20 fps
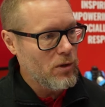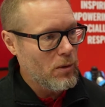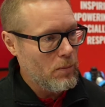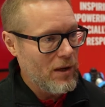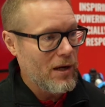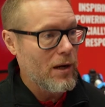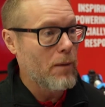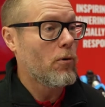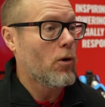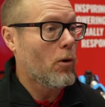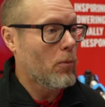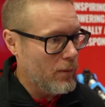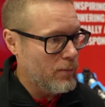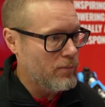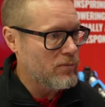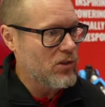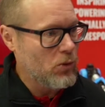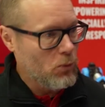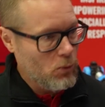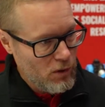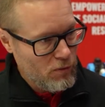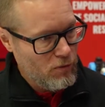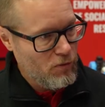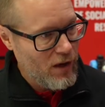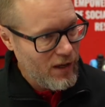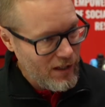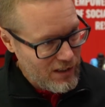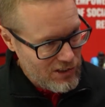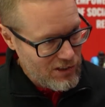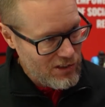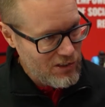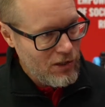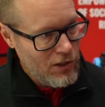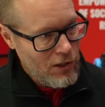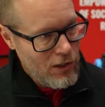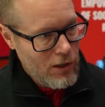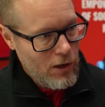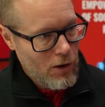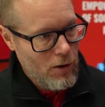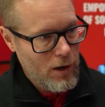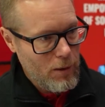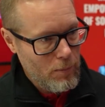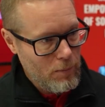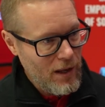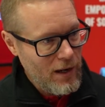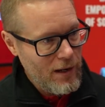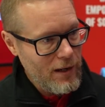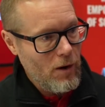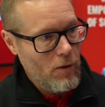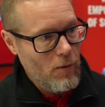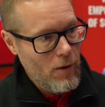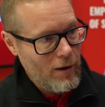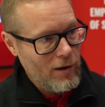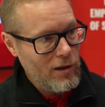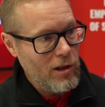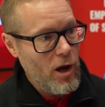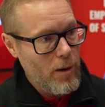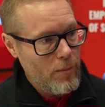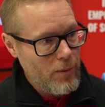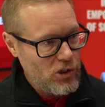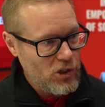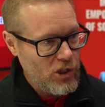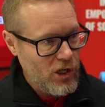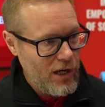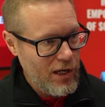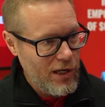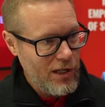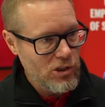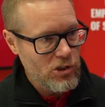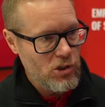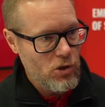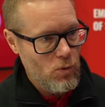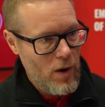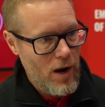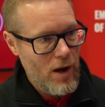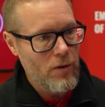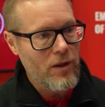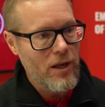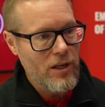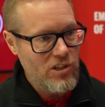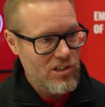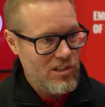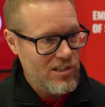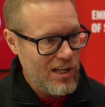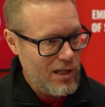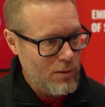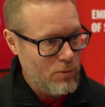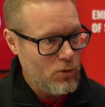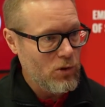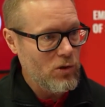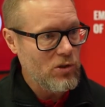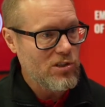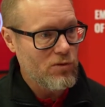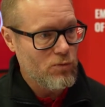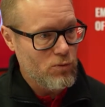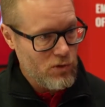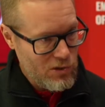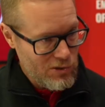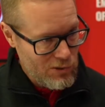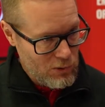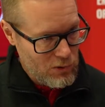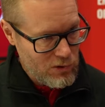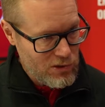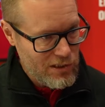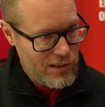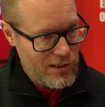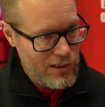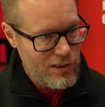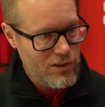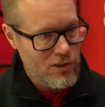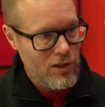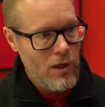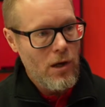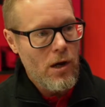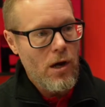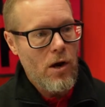the bigger problems that we face around planet, around climate change, around the sustainable use of resources,